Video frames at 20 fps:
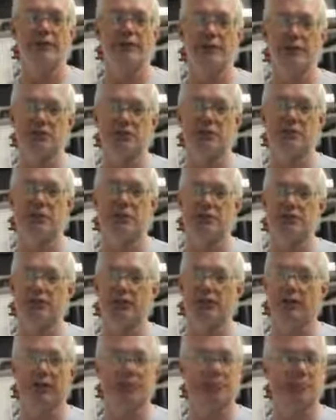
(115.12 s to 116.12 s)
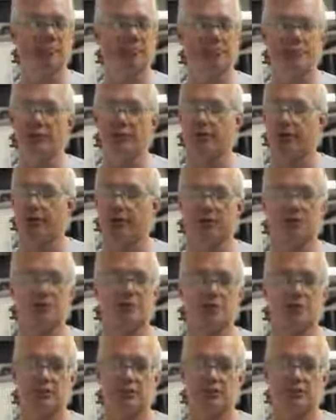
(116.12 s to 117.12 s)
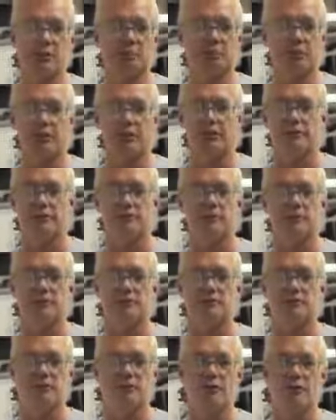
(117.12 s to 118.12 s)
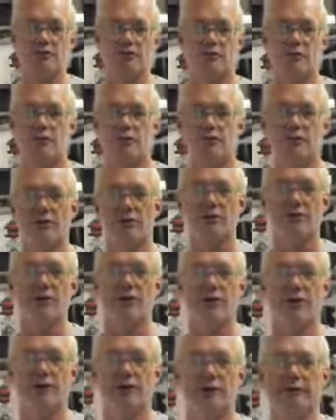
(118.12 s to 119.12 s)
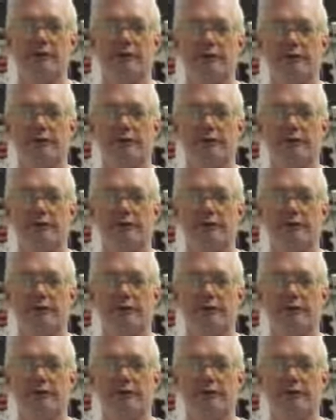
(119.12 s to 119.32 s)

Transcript: and it's charging right, your lights are just as bright on 6 volt as they are on 12.